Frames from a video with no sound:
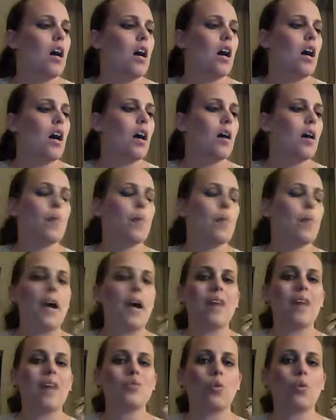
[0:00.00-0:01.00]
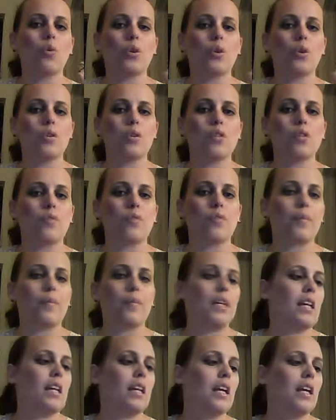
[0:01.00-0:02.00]
um, I have to order this from
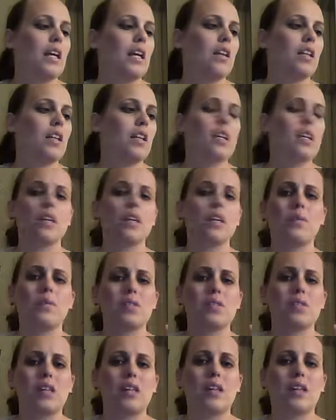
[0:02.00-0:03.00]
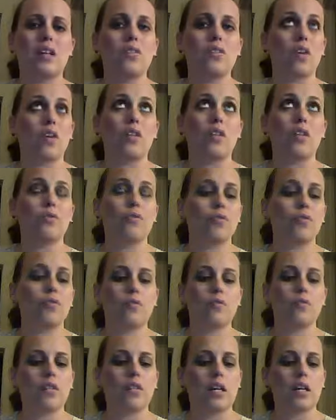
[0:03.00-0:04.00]
like England, and it was like a dollar
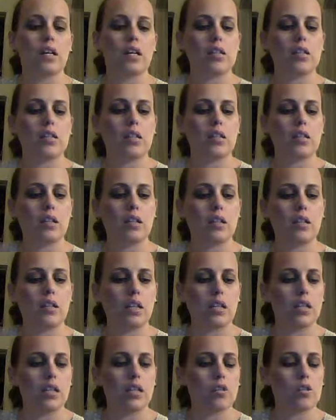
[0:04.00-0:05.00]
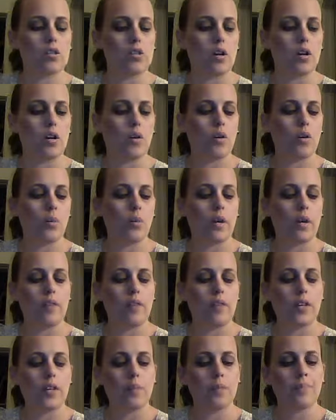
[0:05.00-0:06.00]
fifty, I guess, in England. So
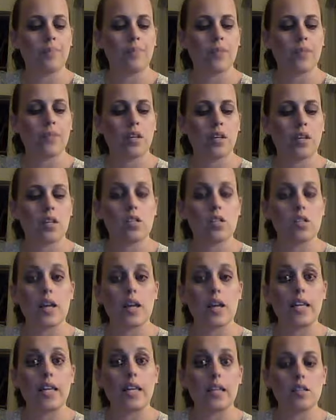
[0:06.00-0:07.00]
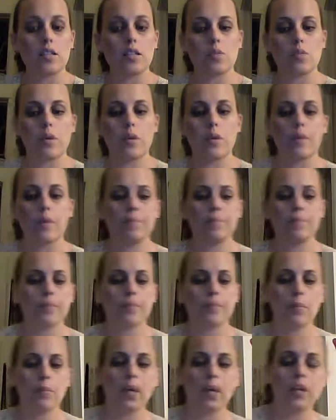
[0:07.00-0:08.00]
whatever. So I like this one,
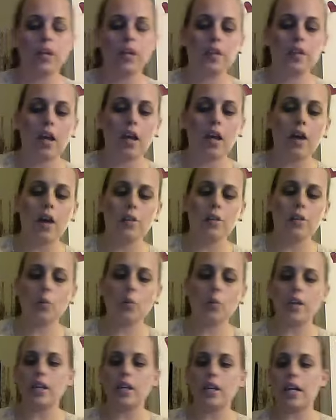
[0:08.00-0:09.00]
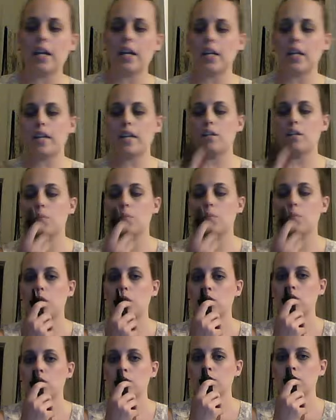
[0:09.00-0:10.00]
but the other one that I like the
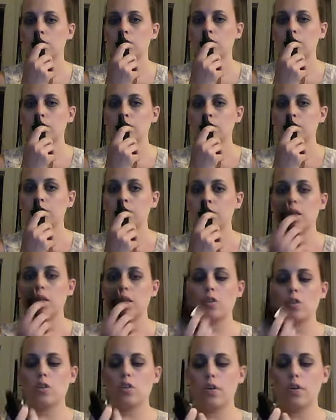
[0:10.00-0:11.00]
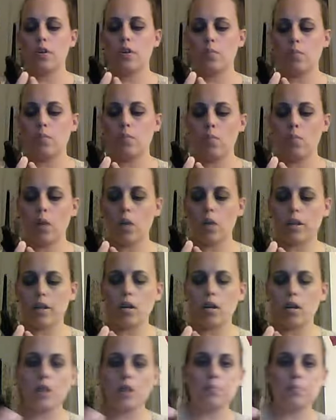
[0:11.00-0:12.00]
most is her one
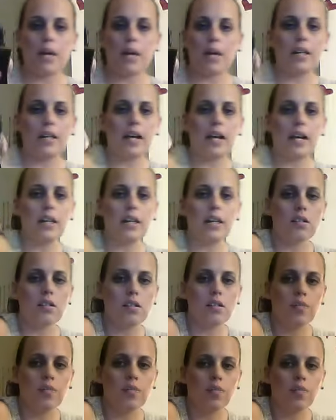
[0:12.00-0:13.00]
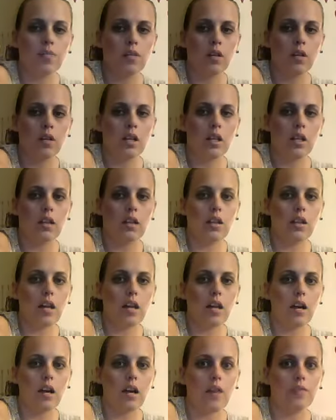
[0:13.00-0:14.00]
called By Night.
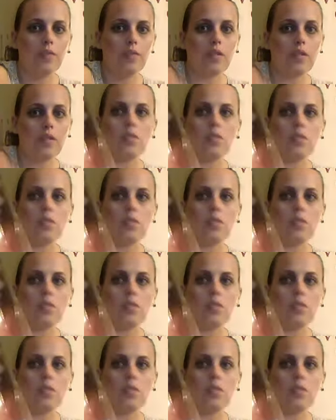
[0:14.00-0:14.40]
Love this